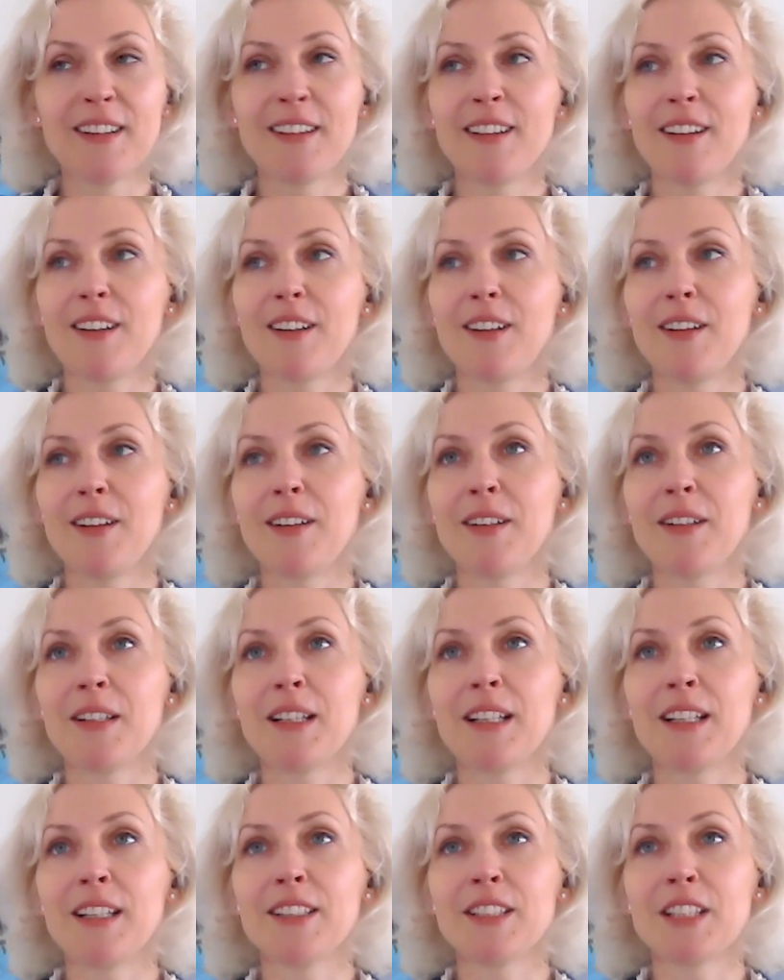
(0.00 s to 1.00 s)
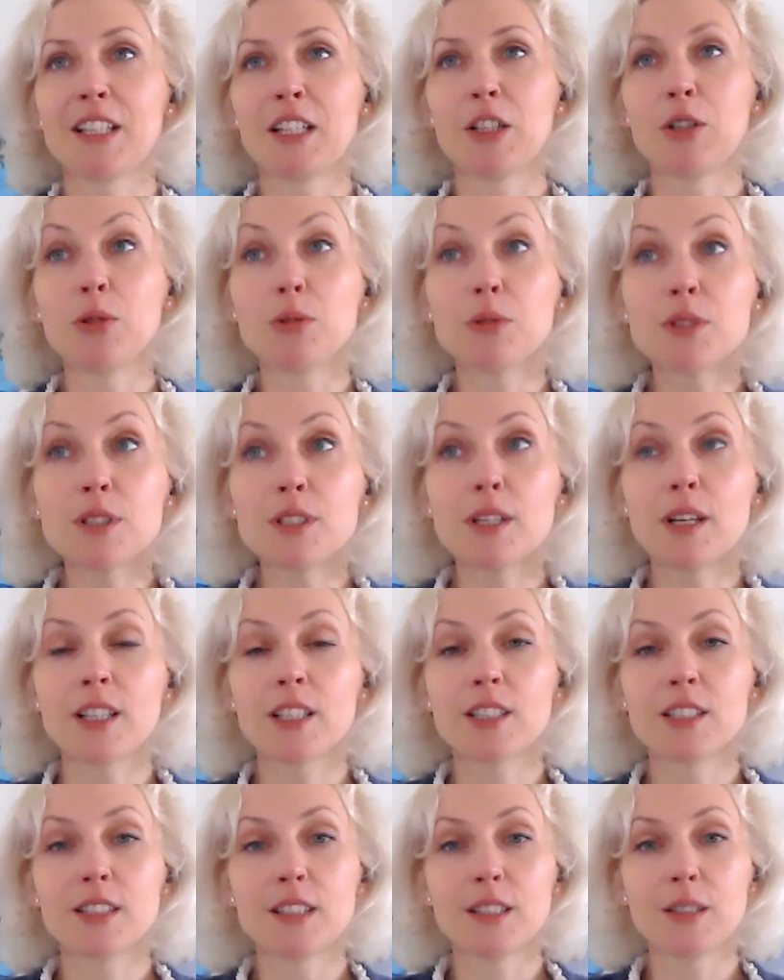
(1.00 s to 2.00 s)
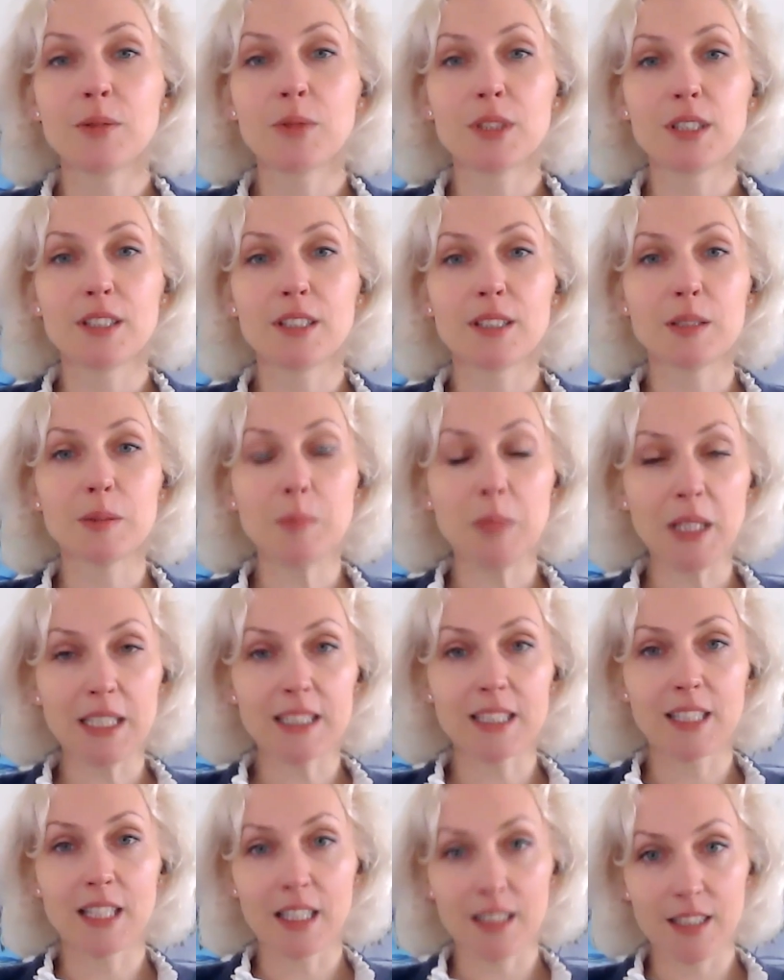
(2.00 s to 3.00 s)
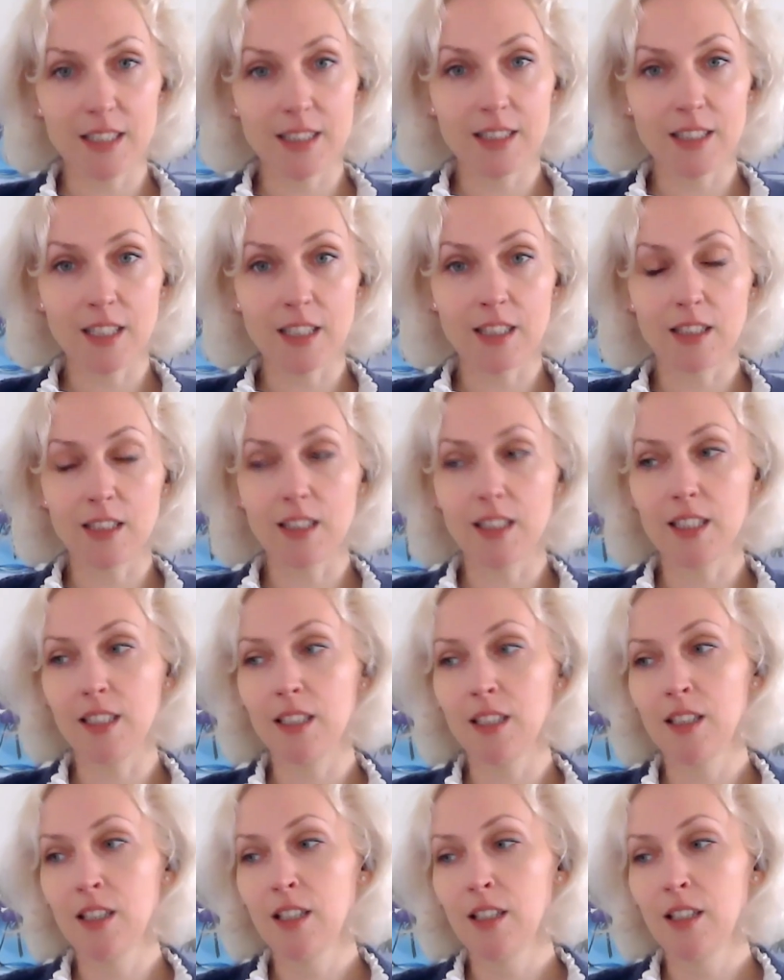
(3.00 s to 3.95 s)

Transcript: And I looked actually, what does this mean statistically?